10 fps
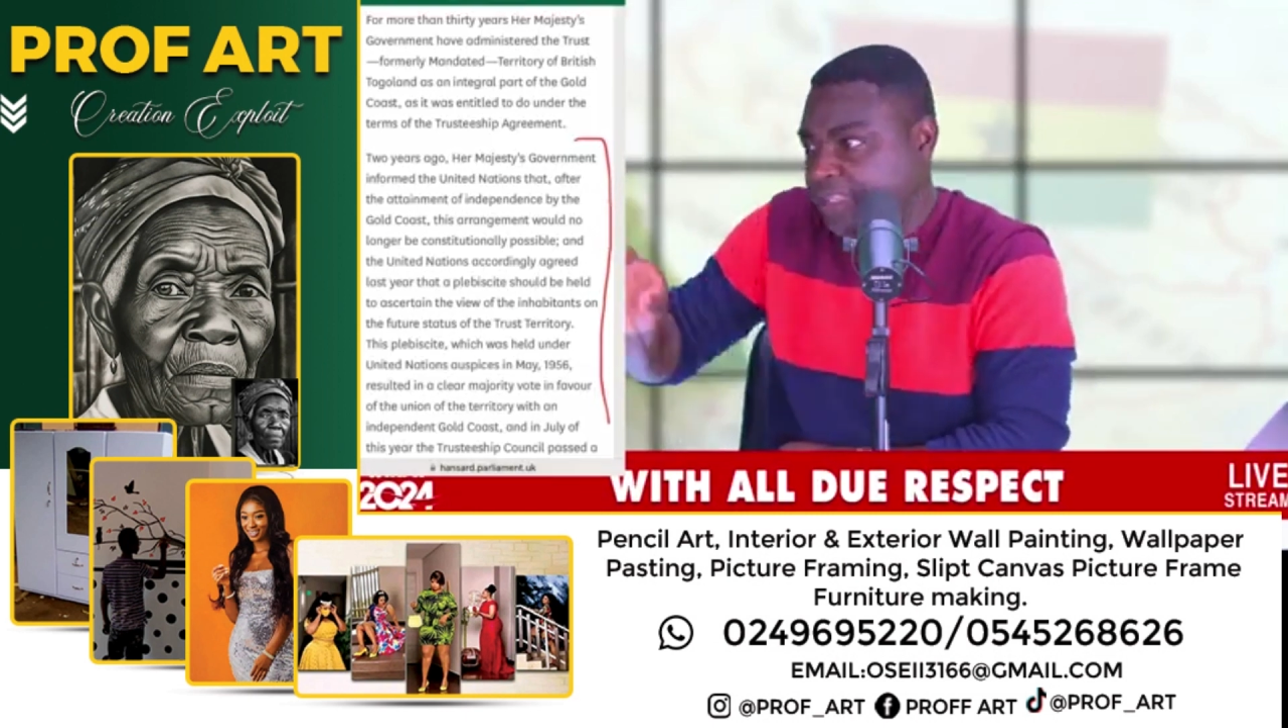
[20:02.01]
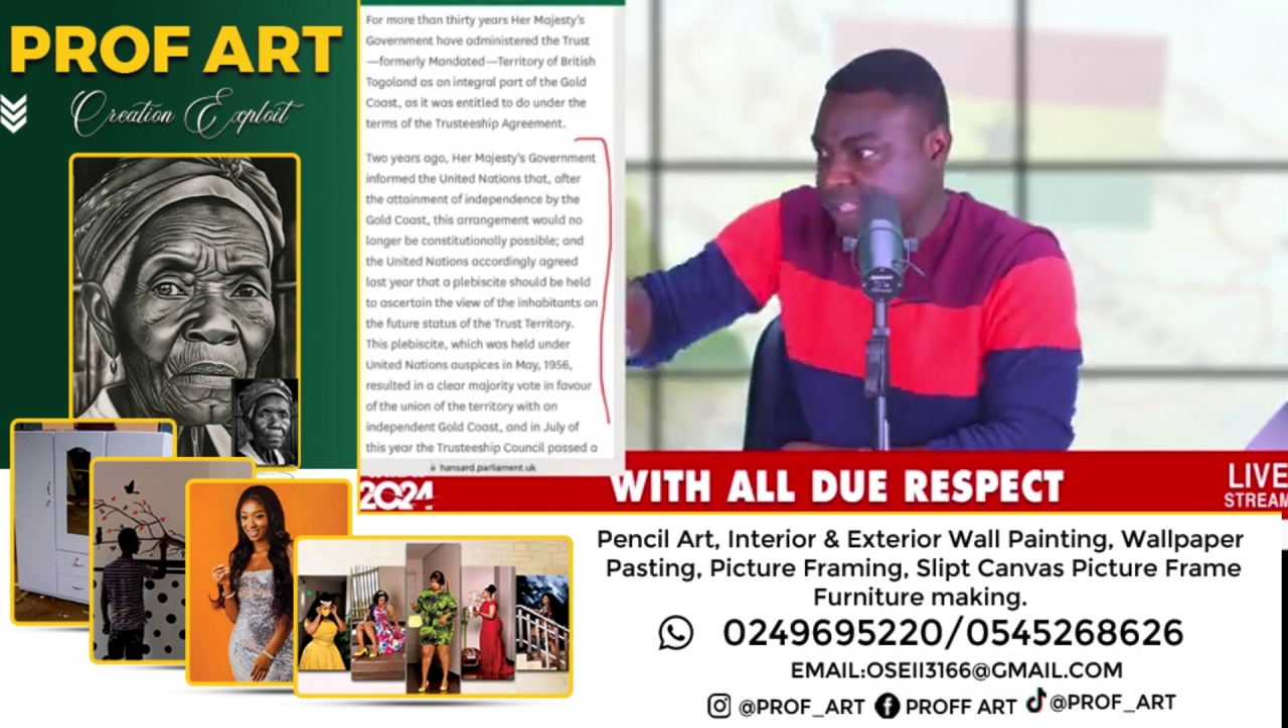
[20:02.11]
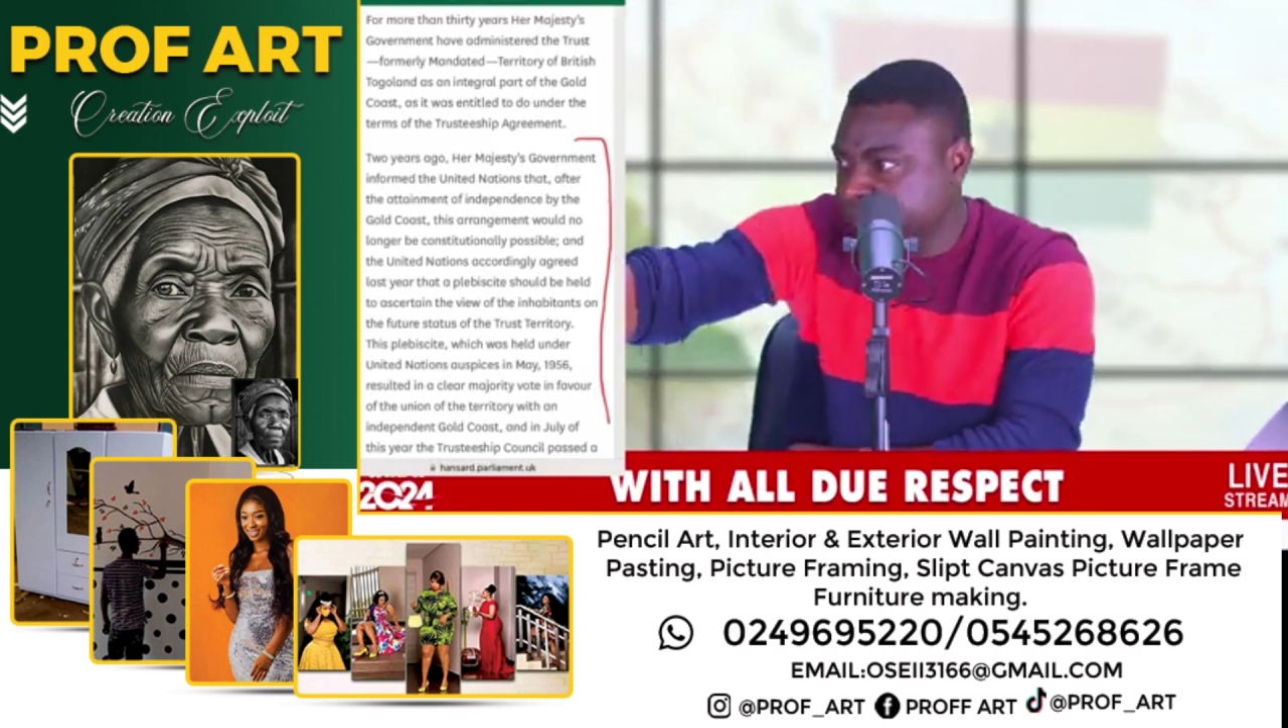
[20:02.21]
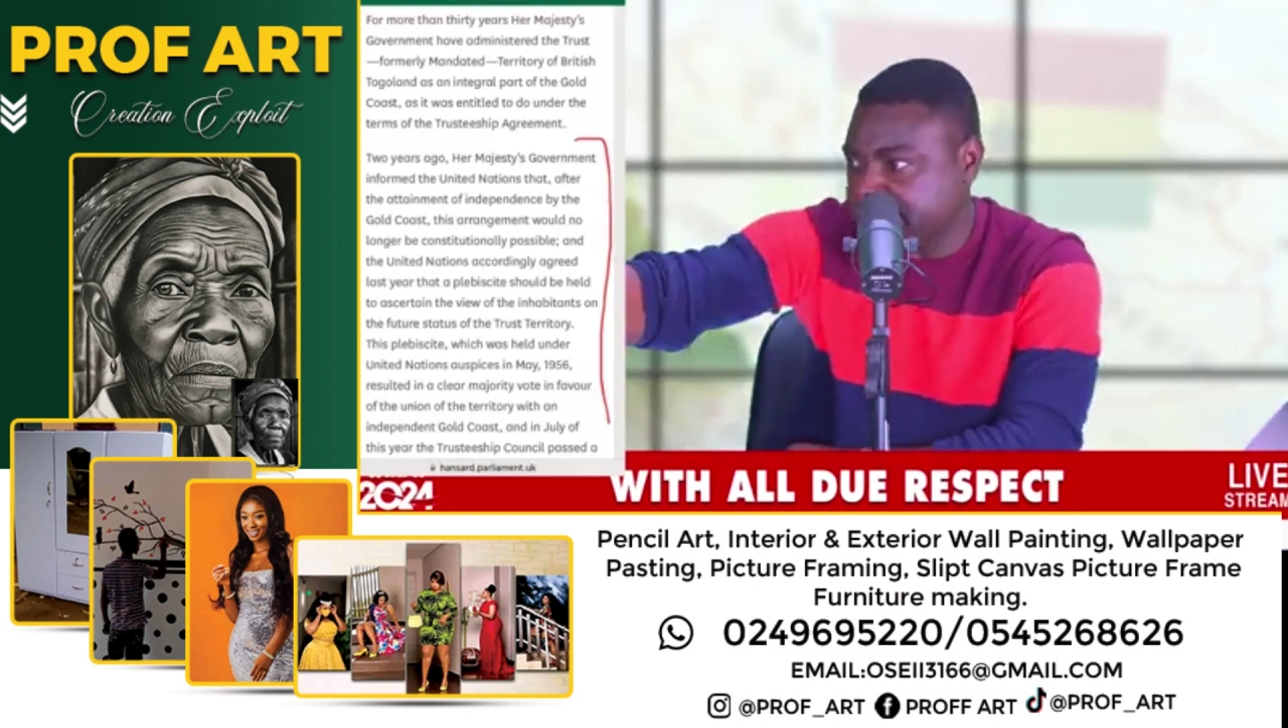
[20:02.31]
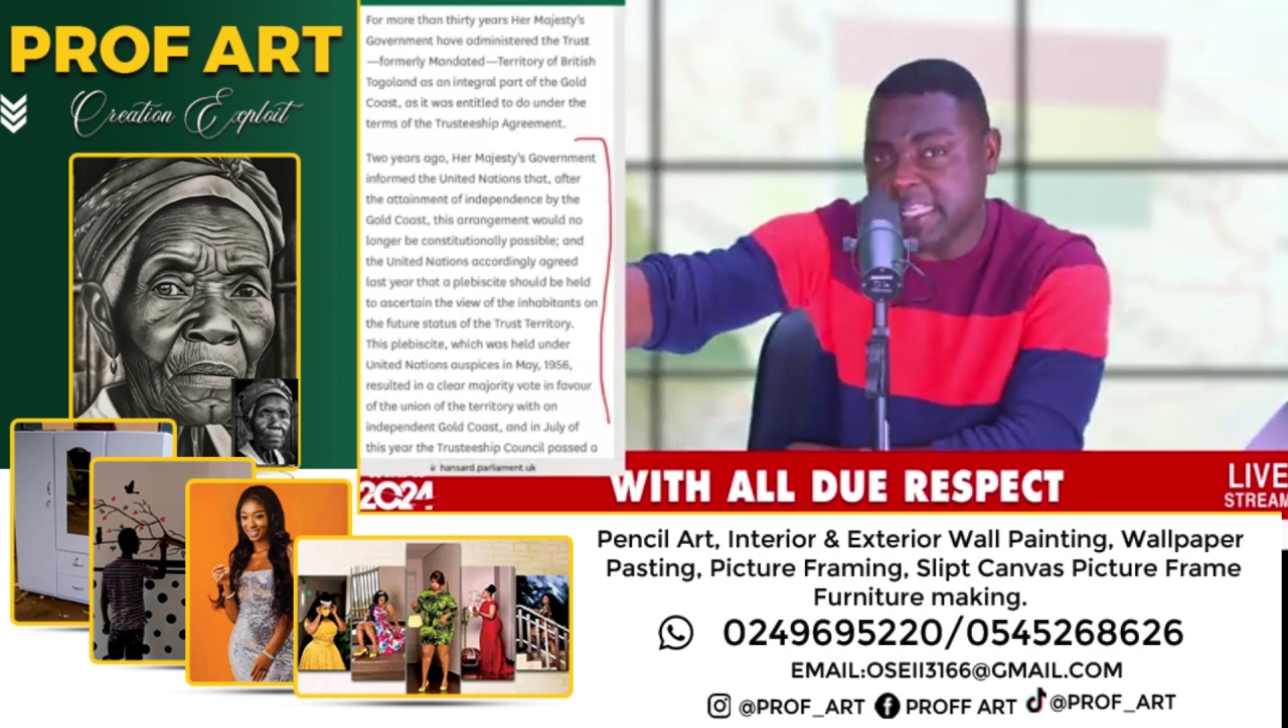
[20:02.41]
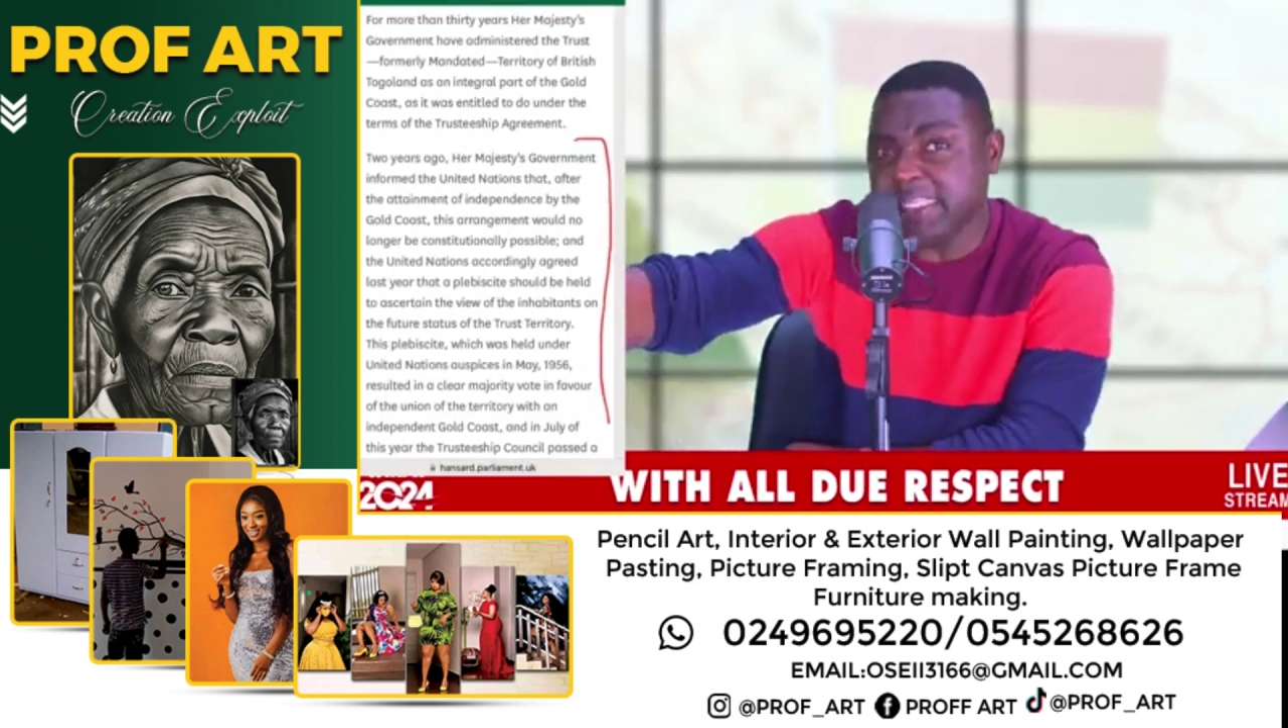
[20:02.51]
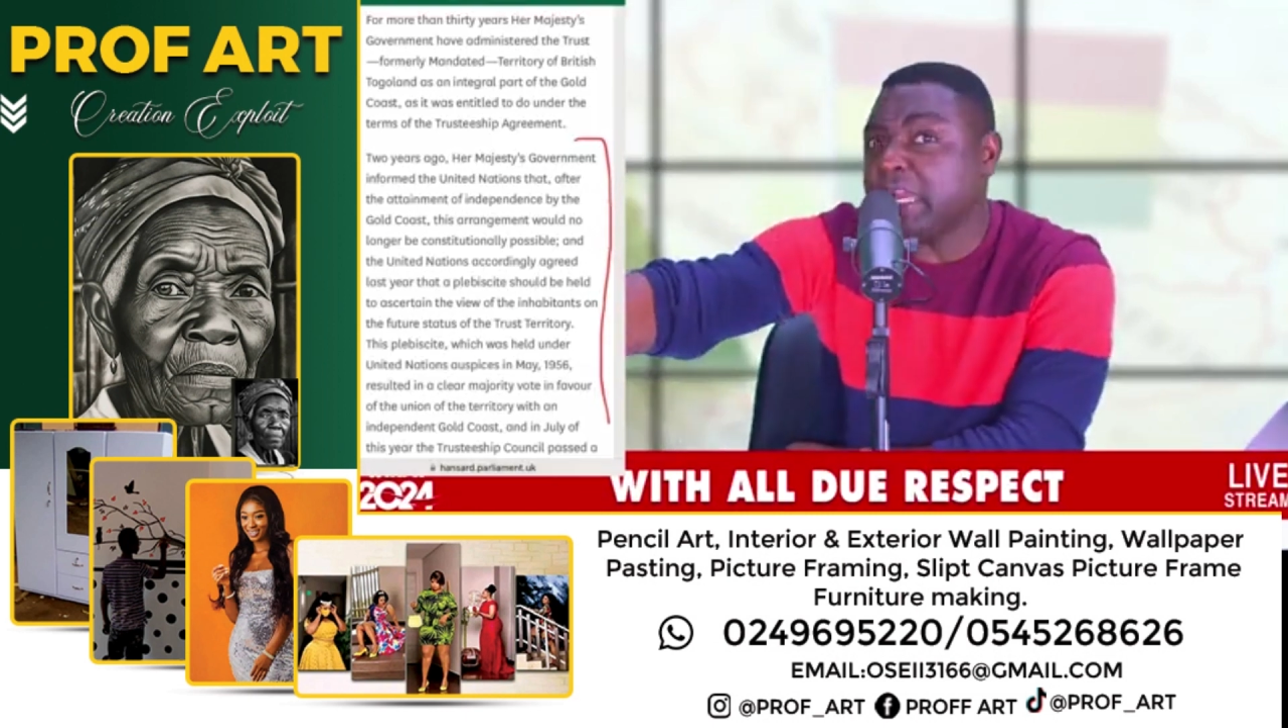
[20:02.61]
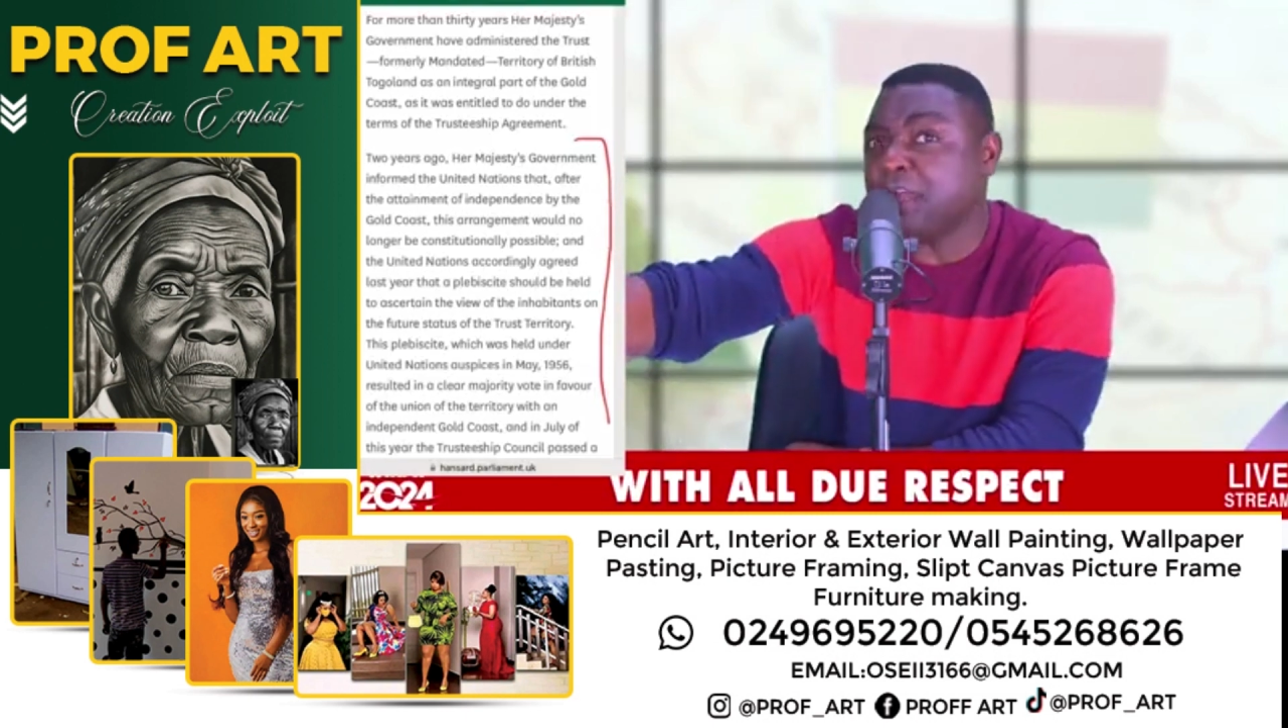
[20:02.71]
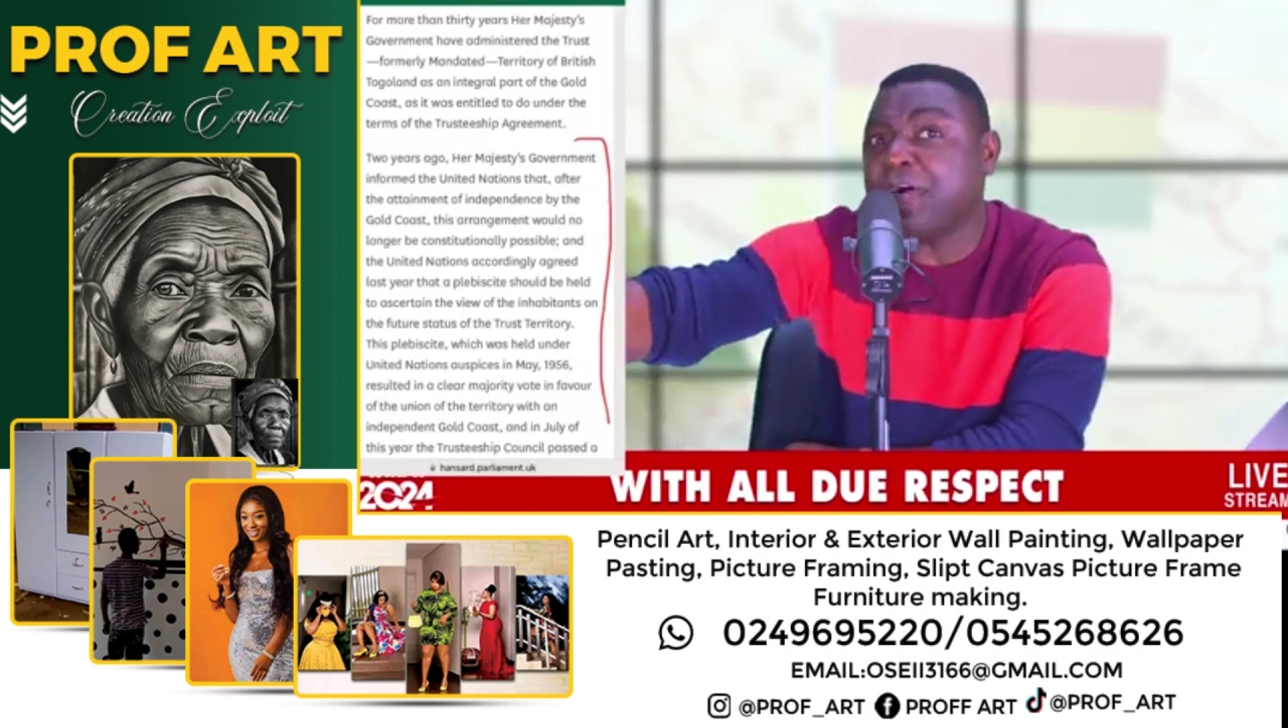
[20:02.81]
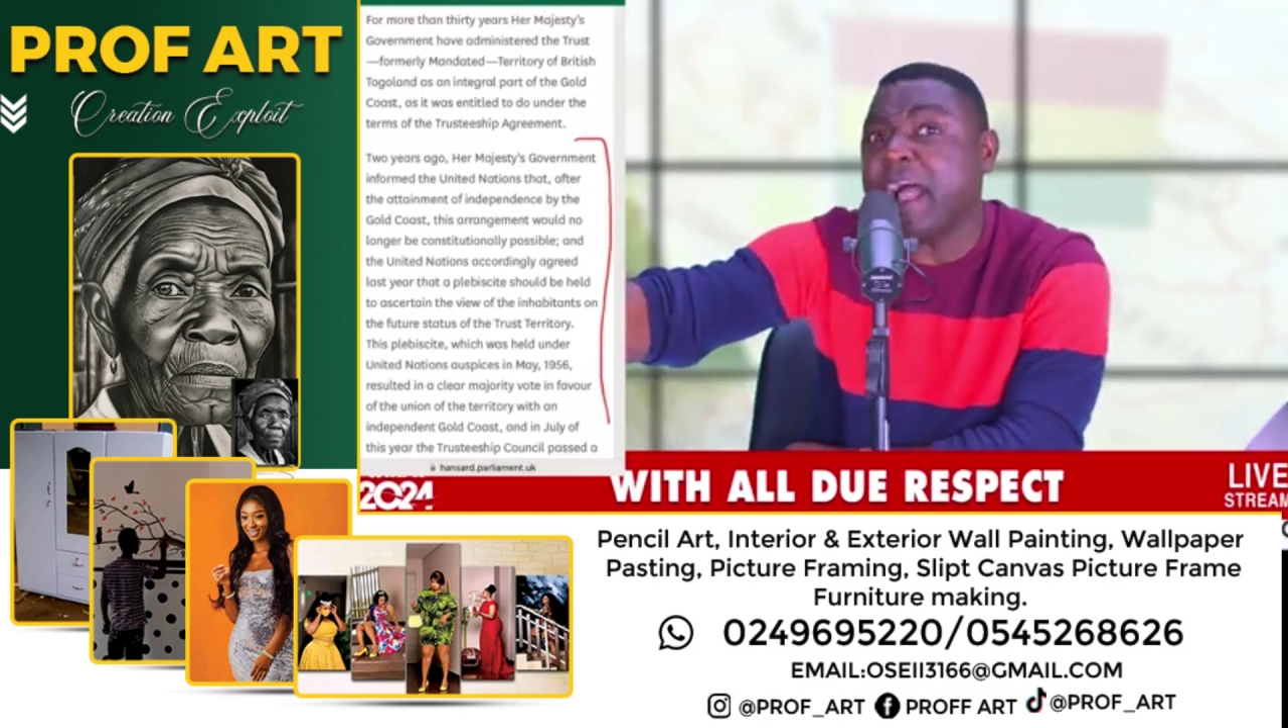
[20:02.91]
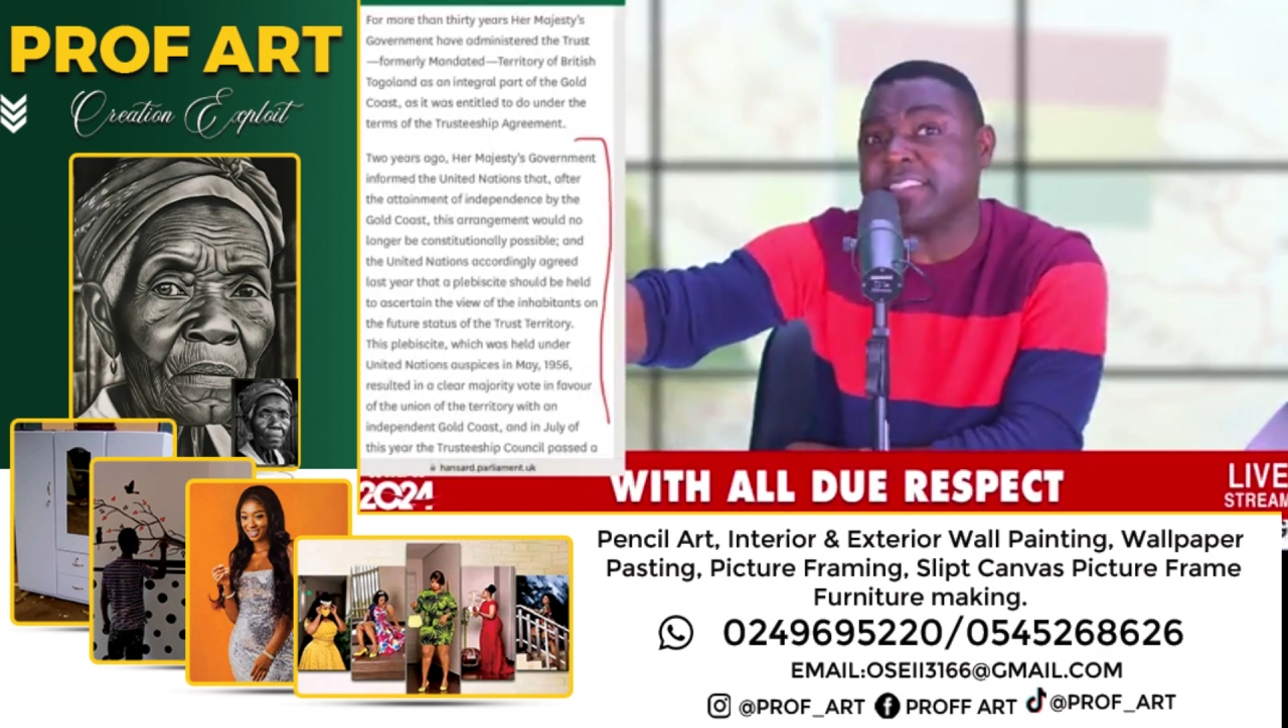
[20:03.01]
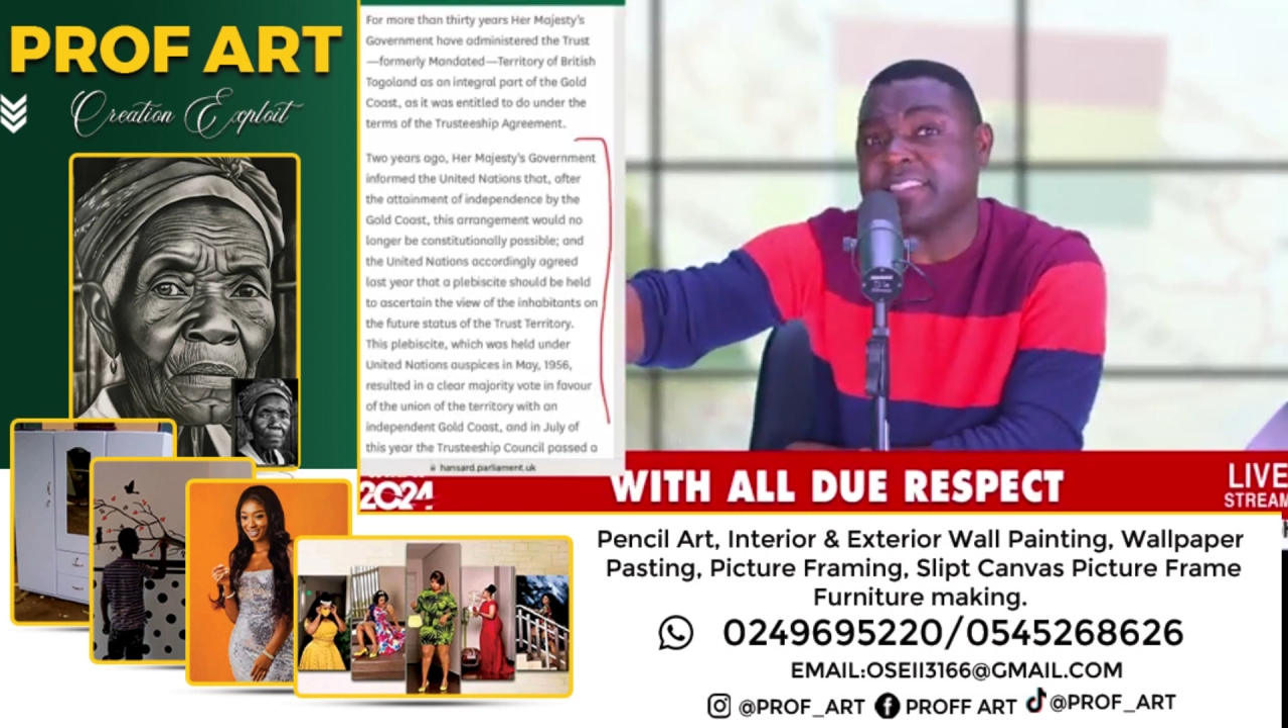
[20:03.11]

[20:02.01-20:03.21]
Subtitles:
100% control